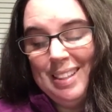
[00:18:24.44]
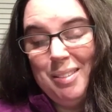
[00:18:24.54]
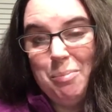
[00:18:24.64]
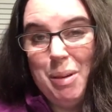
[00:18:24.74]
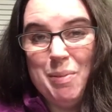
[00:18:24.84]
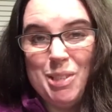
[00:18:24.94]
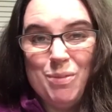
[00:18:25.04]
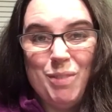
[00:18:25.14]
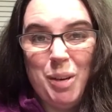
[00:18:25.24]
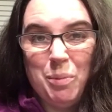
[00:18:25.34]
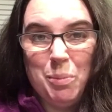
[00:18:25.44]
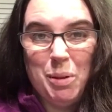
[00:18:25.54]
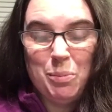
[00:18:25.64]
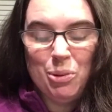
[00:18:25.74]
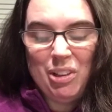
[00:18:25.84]
Maybe it's a family
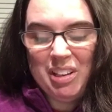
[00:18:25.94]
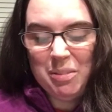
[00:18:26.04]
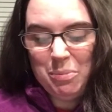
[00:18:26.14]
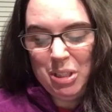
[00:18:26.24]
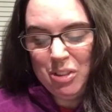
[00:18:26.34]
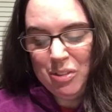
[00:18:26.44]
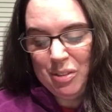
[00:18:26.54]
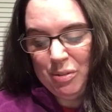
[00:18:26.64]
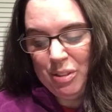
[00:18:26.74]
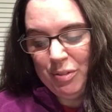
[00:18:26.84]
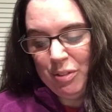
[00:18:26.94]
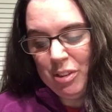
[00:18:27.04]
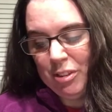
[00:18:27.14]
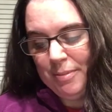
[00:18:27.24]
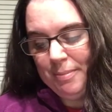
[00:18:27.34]
member. That can be also
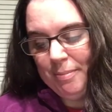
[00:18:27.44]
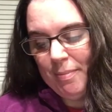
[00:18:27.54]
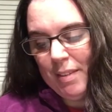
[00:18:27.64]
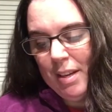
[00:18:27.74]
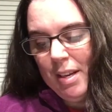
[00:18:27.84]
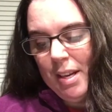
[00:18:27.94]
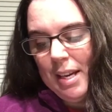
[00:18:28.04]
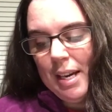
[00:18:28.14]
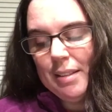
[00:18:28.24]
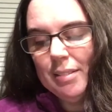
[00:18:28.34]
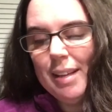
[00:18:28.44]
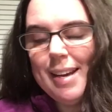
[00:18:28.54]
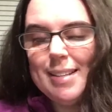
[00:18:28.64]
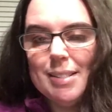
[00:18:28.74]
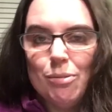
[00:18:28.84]
difficult. And the
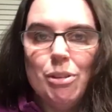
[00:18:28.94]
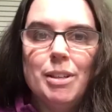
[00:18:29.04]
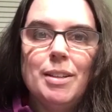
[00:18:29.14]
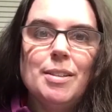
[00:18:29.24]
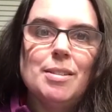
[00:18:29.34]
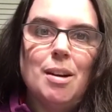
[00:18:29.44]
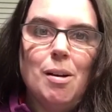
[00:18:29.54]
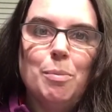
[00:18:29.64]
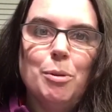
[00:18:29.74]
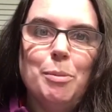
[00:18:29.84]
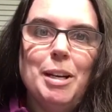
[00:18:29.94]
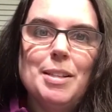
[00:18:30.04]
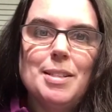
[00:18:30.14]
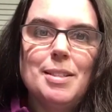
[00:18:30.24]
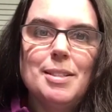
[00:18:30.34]
last one is
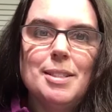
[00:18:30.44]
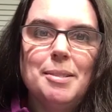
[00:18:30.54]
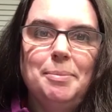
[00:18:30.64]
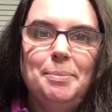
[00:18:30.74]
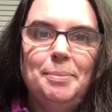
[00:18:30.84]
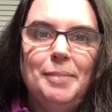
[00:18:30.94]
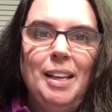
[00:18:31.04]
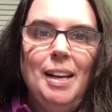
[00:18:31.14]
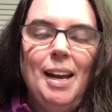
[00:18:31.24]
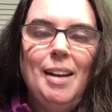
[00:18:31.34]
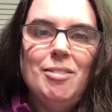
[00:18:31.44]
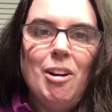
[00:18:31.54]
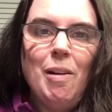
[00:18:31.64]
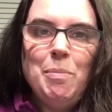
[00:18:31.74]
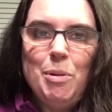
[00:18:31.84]
compromises. And
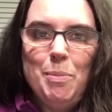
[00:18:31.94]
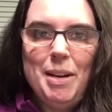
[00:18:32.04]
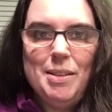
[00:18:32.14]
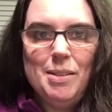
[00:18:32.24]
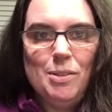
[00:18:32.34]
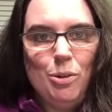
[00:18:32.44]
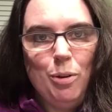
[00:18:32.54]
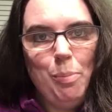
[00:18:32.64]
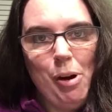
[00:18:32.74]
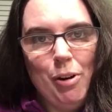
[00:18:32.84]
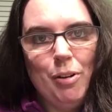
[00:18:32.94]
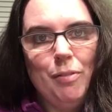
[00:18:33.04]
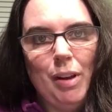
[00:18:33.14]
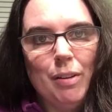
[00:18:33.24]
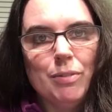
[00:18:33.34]
compromises are a part of
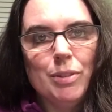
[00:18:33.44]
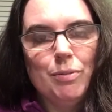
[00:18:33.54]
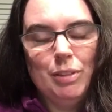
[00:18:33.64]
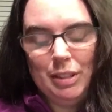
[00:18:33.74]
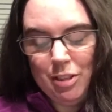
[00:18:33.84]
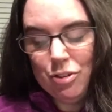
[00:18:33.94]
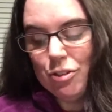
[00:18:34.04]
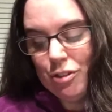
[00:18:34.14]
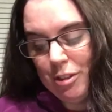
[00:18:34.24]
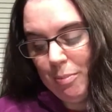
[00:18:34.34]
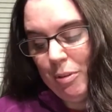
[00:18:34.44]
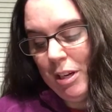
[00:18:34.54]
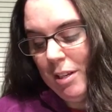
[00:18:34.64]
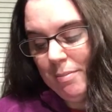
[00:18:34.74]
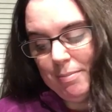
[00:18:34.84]
every relationship,
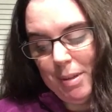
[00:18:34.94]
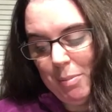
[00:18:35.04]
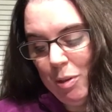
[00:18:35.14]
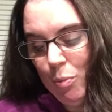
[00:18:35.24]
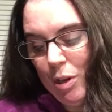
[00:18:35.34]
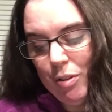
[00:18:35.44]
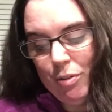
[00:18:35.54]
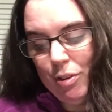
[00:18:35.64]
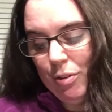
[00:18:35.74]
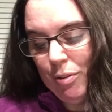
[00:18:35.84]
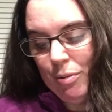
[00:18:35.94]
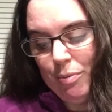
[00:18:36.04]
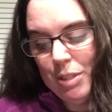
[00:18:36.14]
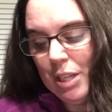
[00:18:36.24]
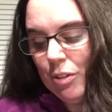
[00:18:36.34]
right? I mean, whether you're
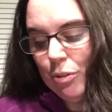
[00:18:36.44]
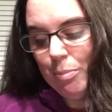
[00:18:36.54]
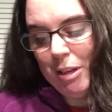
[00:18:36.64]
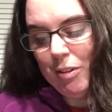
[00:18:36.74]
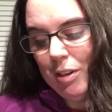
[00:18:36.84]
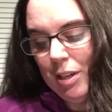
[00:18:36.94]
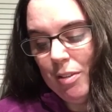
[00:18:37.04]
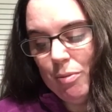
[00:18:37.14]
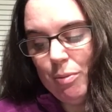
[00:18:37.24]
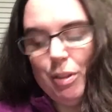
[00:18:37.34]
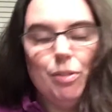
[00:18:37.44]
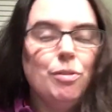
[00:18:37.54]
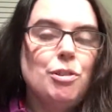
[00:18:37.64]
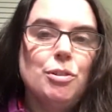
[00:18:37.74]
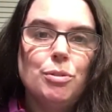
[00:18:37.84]
single, married, with
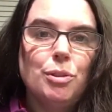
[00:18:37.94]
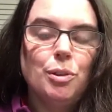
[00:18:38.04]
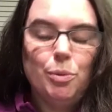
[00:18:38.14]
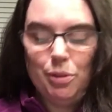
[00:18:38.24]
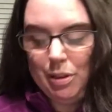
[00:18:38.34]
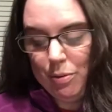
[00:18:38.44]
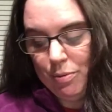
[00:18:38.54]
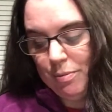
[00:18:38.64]
children, or without.